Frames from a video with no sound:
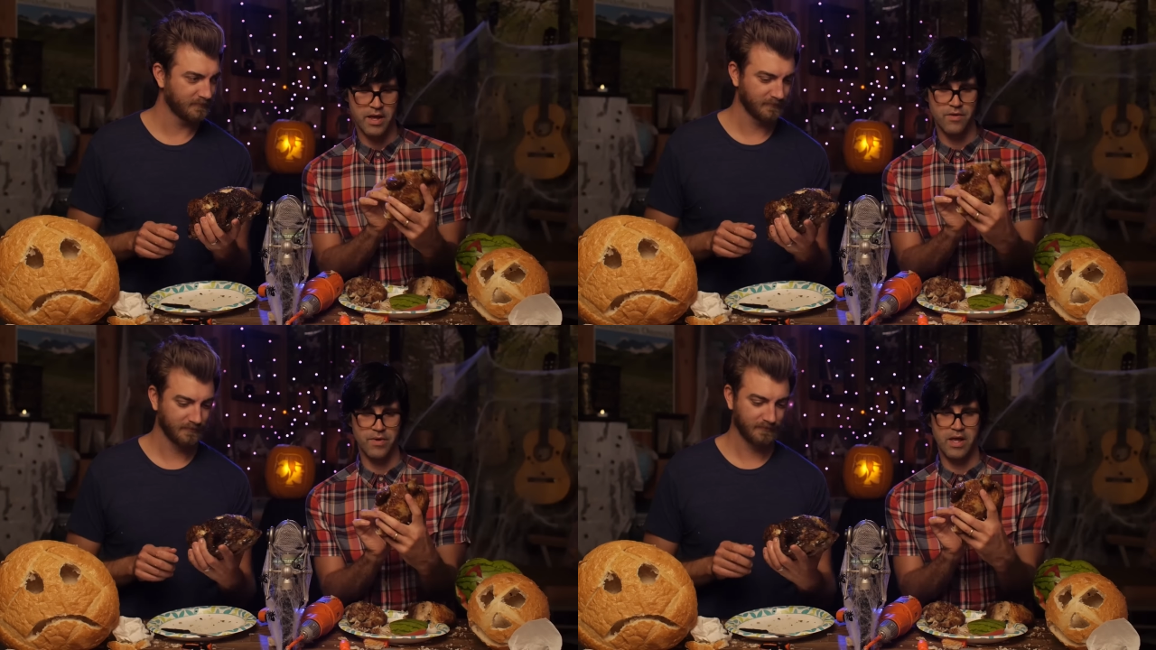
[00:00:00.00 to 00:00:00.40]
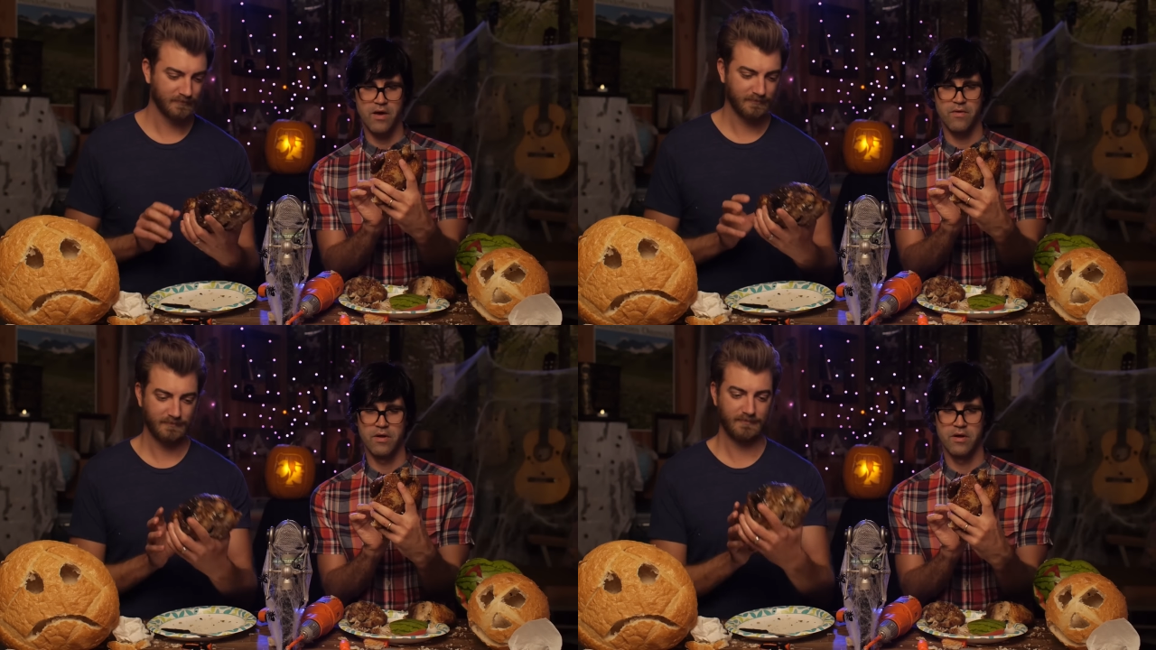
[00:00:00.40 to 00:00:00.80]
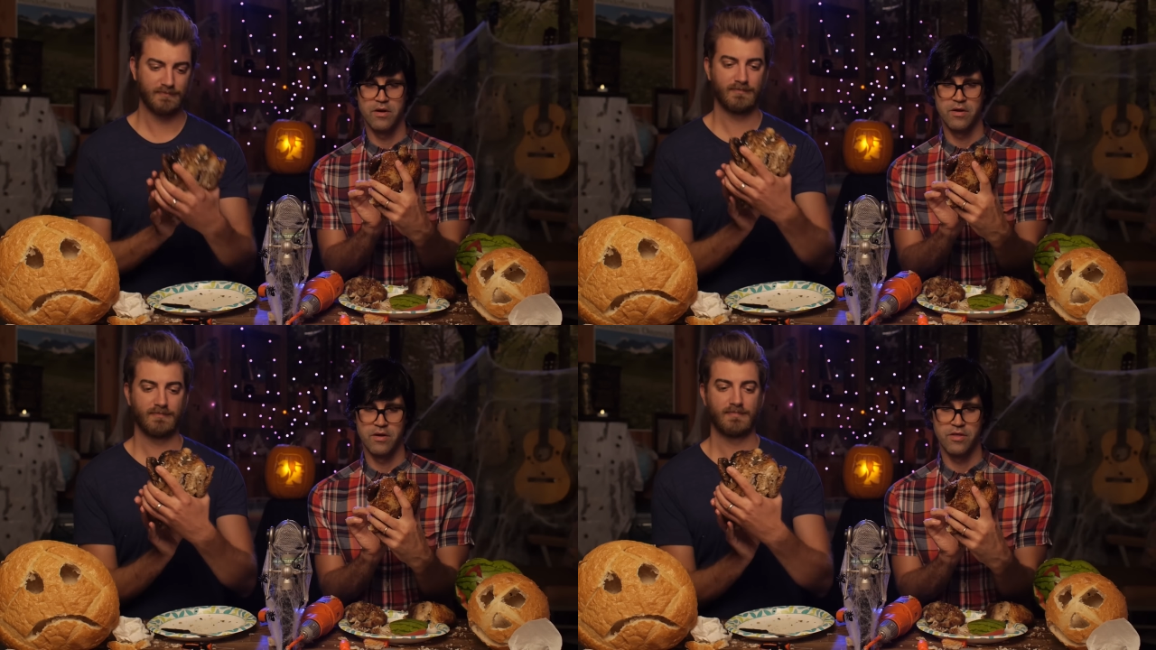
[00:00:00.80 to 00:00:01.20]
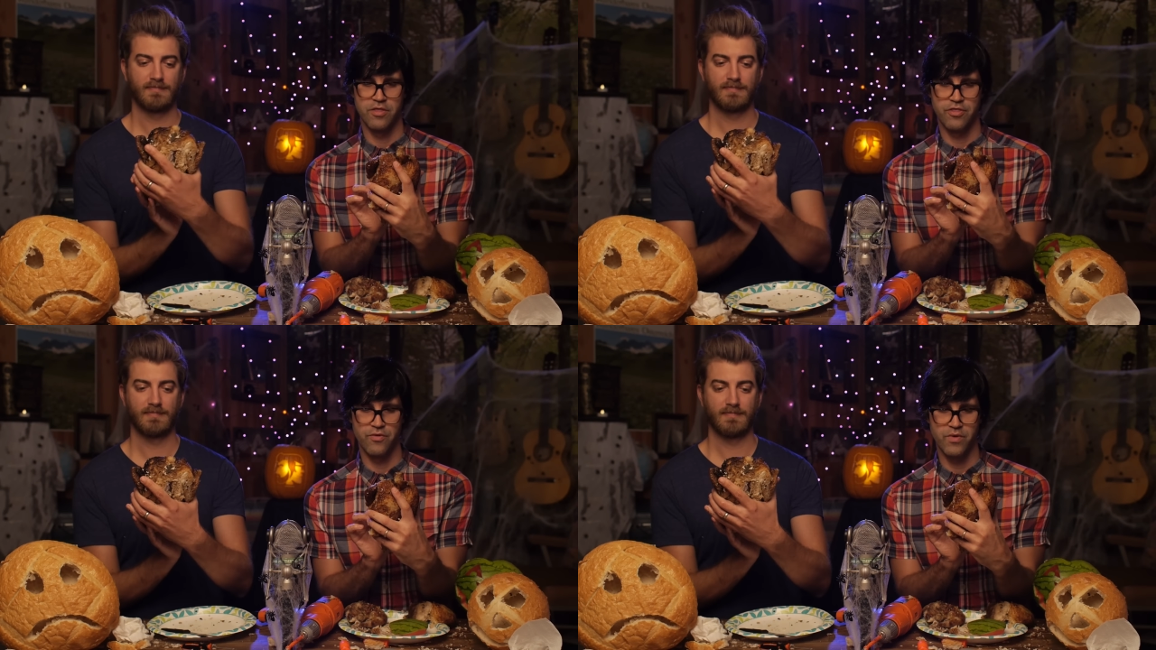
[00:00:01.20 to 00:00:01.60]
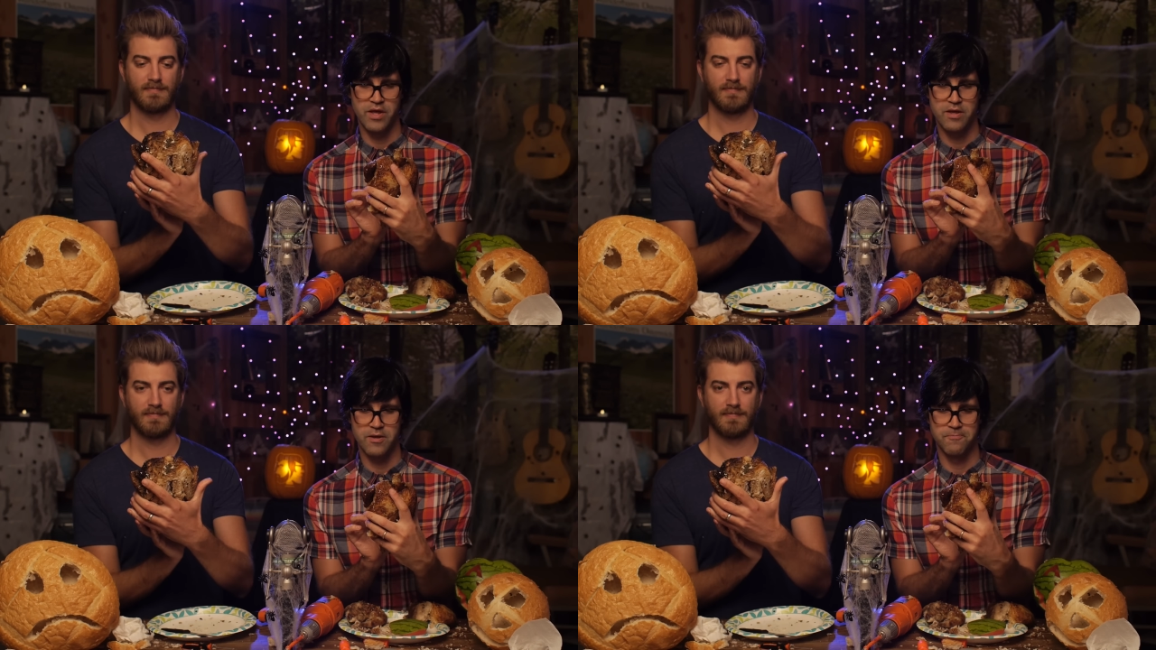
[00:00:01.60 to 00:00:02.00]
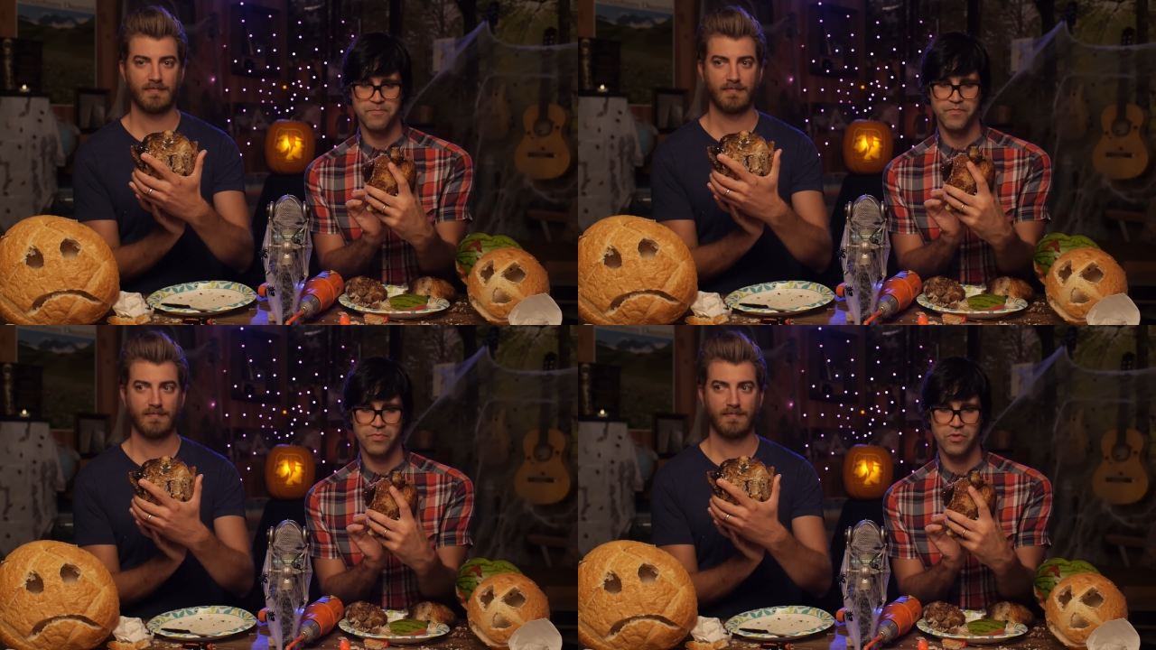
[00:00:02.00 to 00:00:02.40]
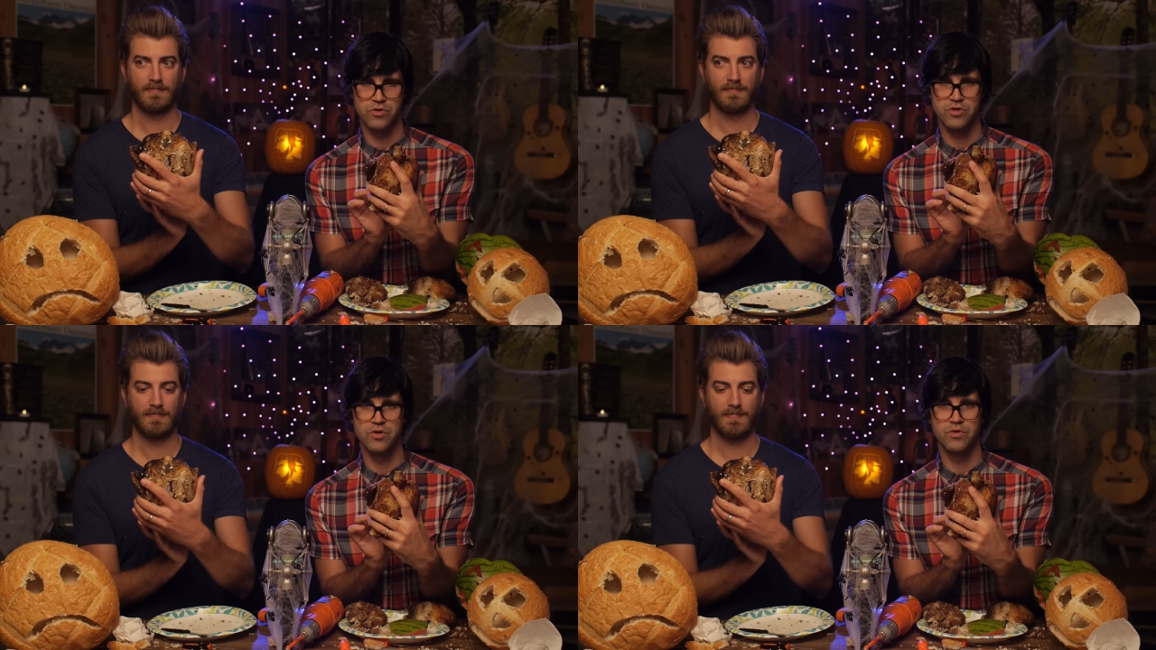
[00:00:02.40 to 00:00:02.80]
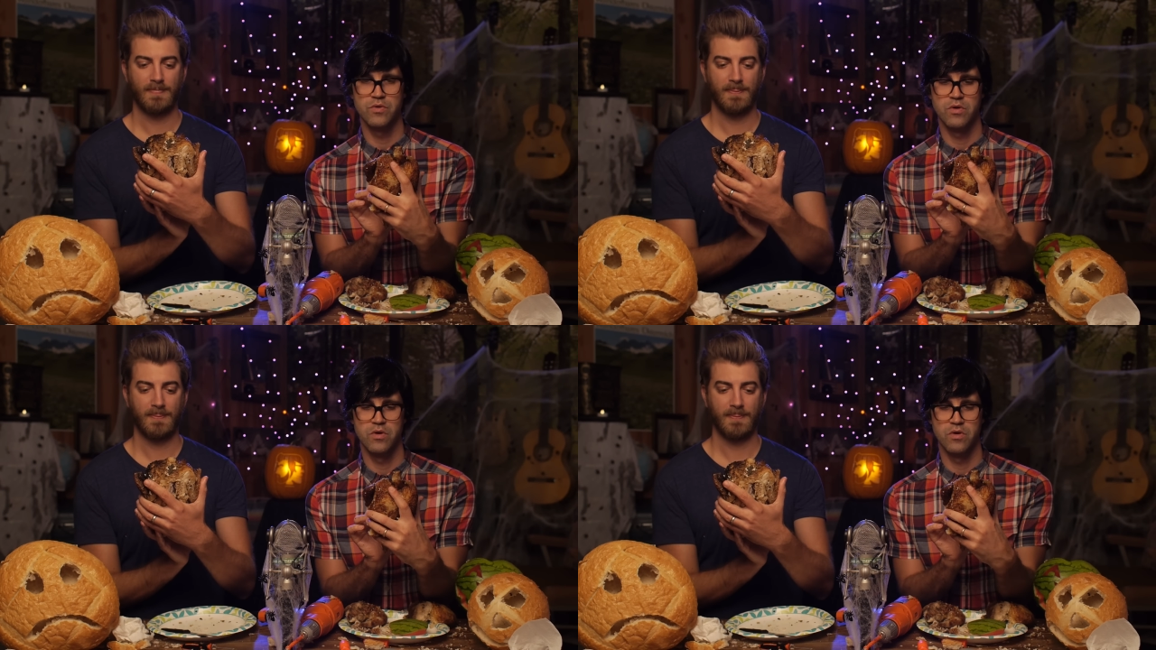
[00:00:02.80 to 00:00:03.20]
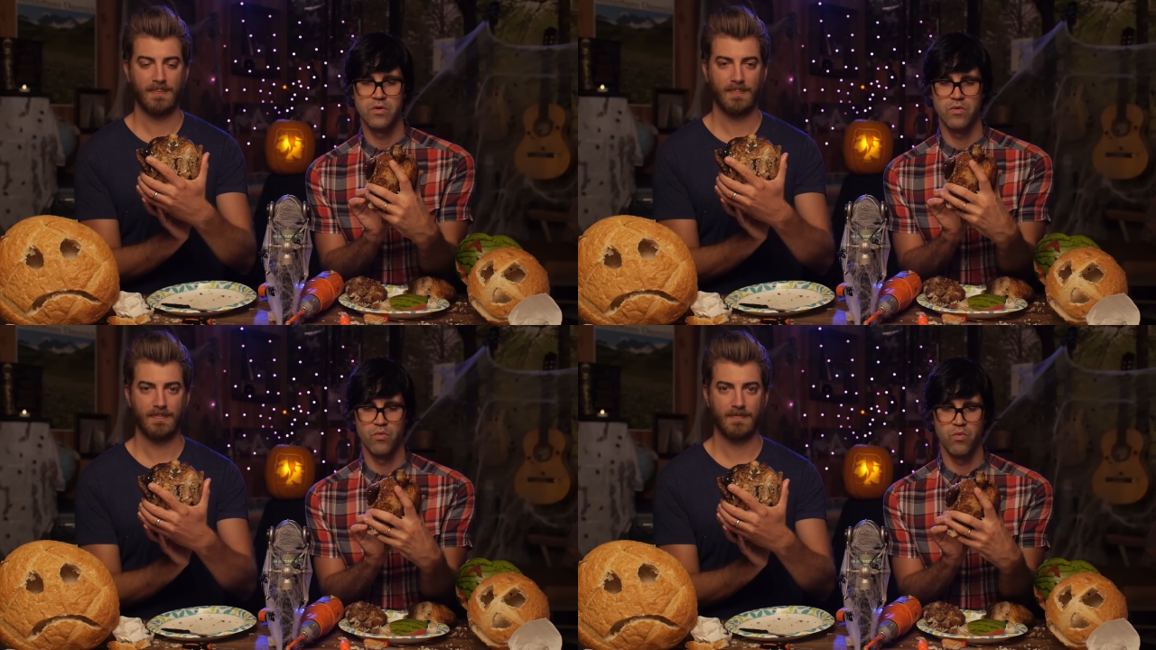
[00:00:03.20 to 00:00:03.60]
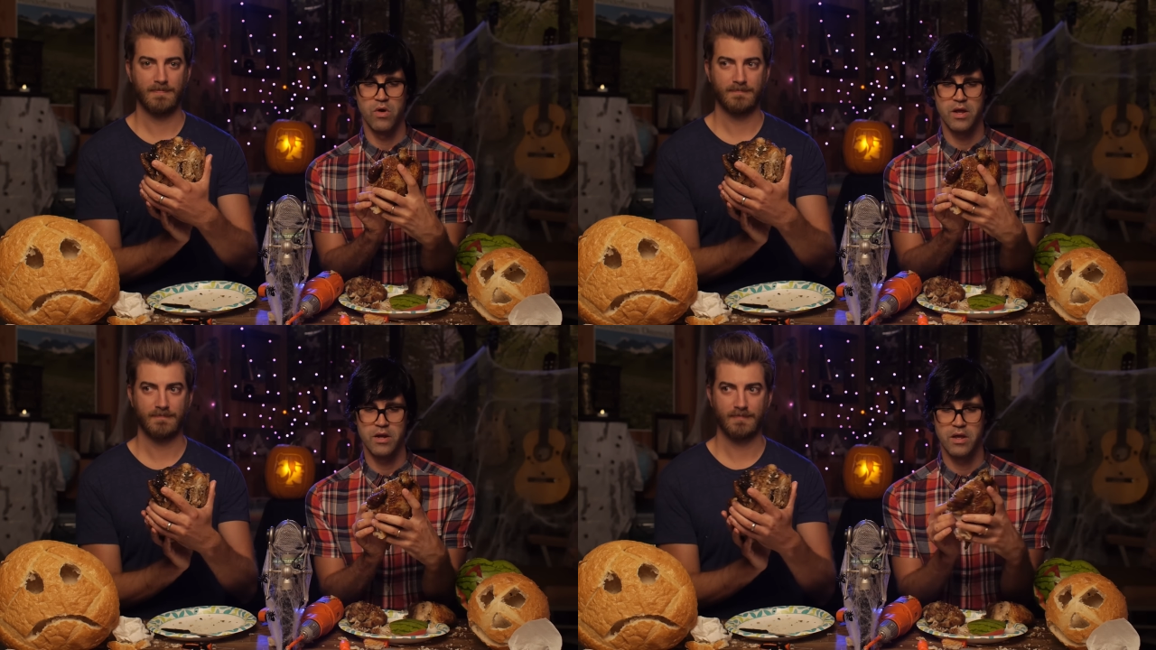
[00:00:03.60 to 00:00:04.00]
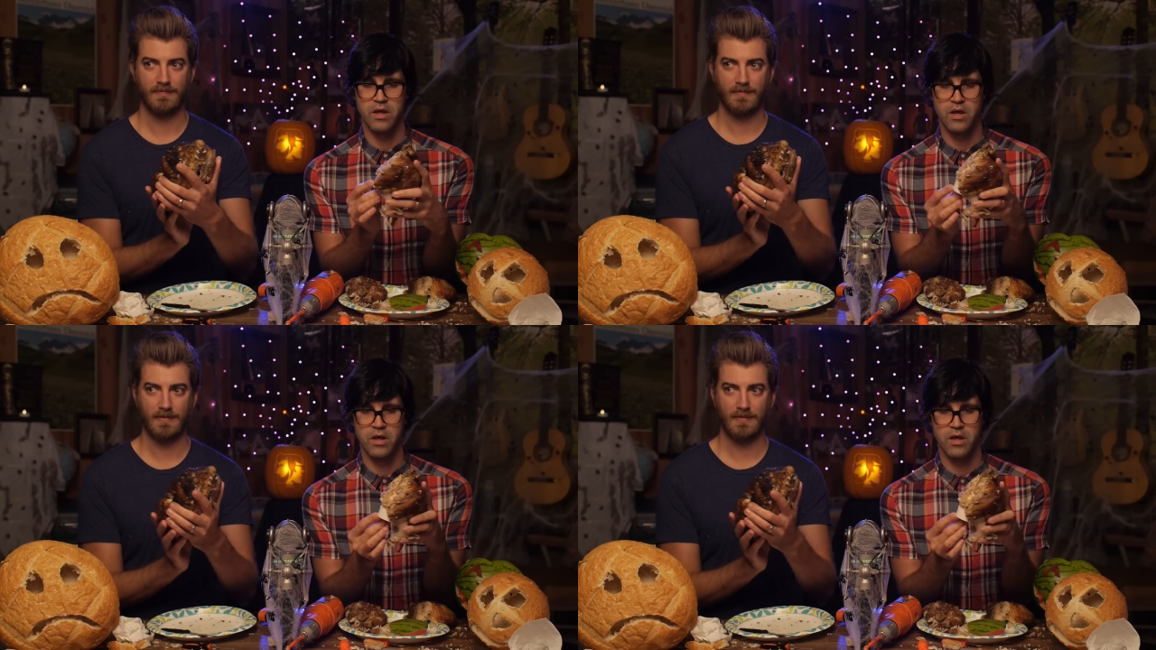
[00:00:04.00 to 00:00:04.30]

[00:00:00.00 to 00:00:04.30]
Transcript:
Speaker 1: right, here we go. 3, 2, 1.